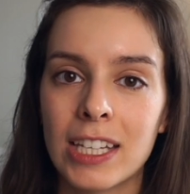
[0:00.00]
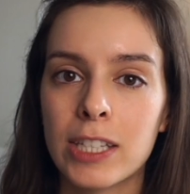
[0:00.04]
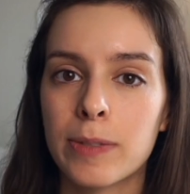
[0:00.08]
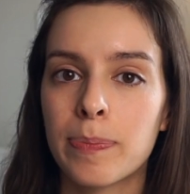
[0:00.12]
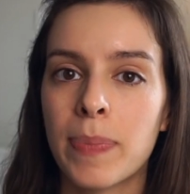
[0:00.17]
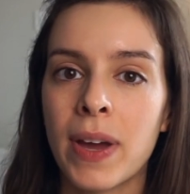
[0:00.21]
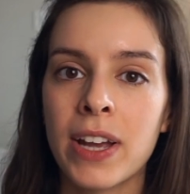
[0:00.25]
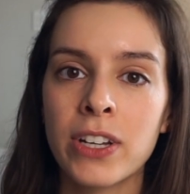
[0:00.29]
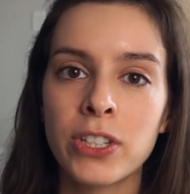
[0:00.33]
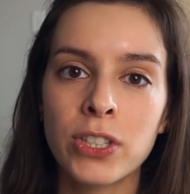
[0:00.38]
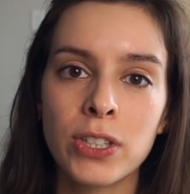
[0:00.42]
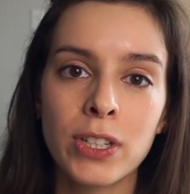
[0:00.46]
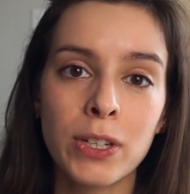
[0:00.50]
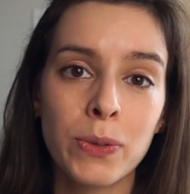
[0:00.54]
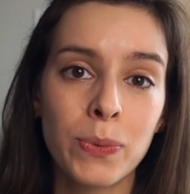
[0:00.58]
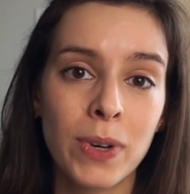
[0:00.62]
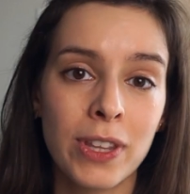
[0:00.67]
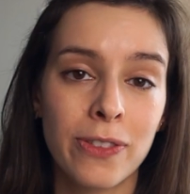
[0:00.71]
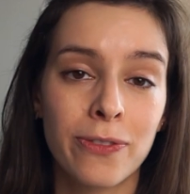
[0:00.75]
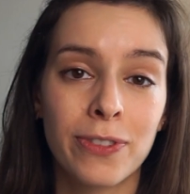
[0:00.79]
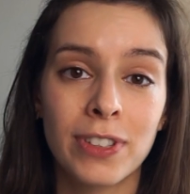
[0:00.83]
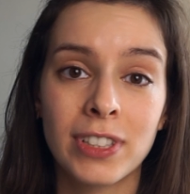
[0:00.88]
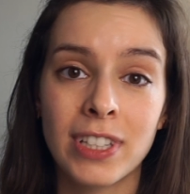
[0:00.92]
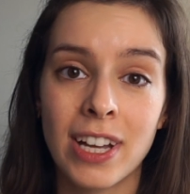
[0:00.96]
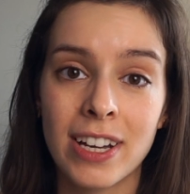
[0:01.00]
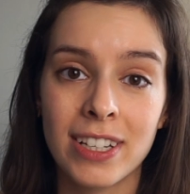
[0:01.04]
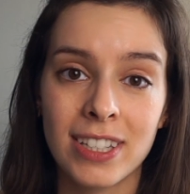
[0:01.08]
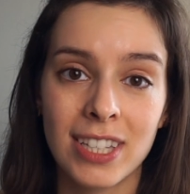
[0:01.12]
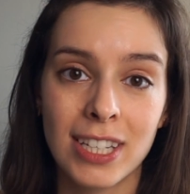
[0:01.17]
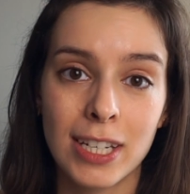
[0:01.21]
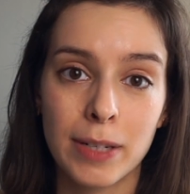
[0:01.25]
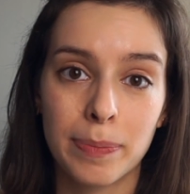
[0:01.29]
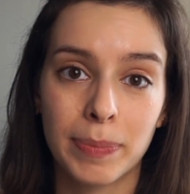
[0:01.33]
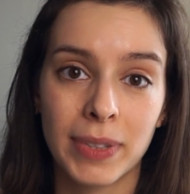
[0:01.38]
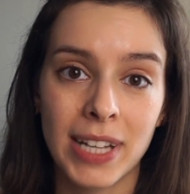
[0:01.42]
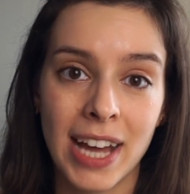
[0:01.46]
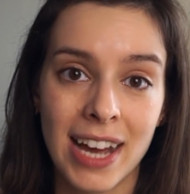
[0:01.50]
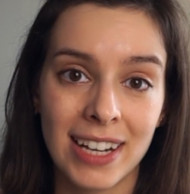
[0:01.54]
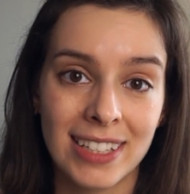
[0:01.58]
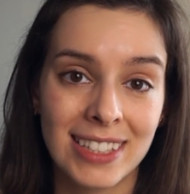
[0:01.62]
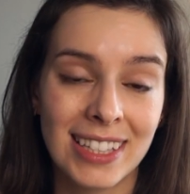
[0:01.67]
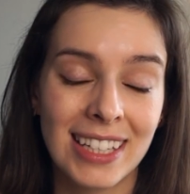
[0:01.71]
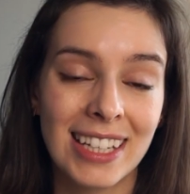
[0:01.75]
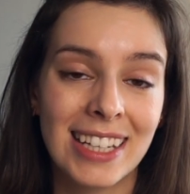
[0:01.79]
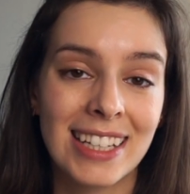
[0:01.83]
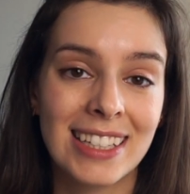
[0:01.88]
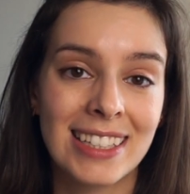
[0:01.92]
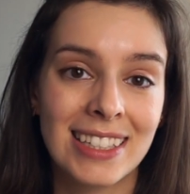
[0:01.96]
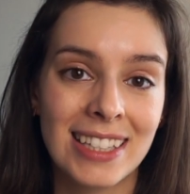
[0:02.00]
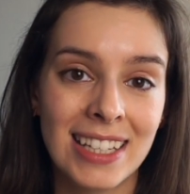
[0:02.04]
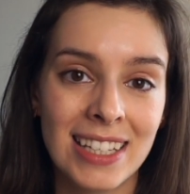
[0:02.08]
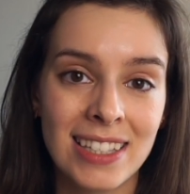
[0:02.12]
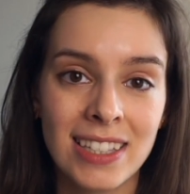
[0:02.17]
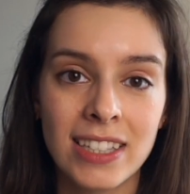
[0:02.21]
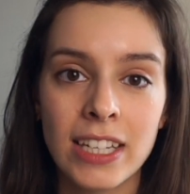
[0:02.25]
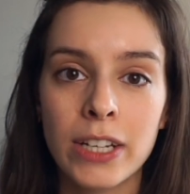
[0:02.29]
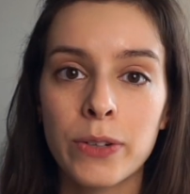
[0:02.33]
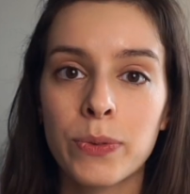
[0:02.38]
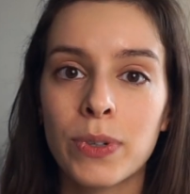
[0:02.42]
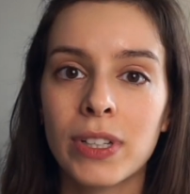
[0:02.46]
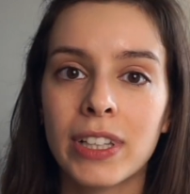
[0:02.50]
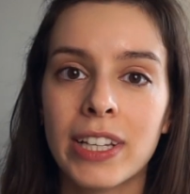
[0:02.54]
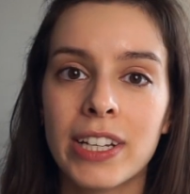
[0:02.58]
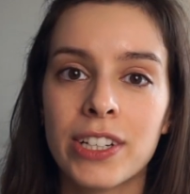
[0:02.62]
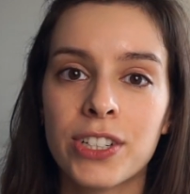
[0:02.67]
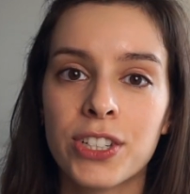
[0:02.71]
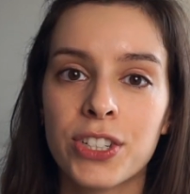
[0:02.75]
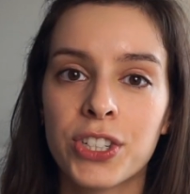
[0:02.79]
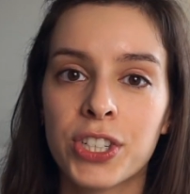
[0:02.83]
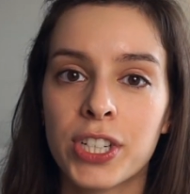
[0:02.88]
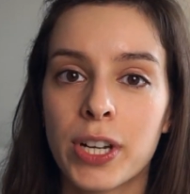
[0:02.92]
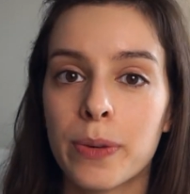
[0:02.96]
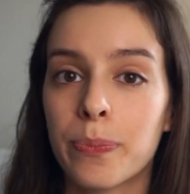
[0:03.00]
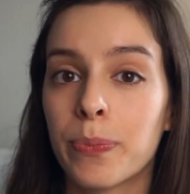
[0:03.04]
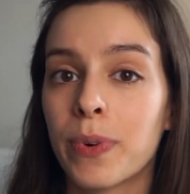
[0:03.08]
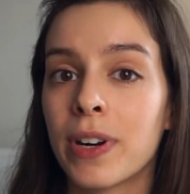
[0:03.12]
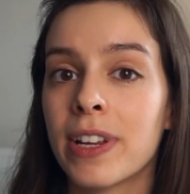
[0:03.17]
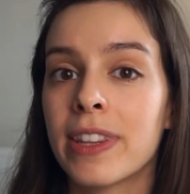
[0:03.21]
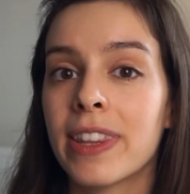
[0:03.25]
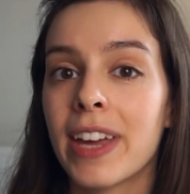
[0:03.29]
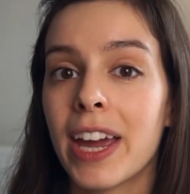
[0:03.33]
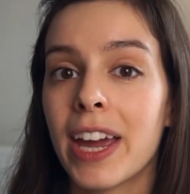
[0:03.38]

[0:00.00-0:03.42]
especially with Velocity Black's existing relationship with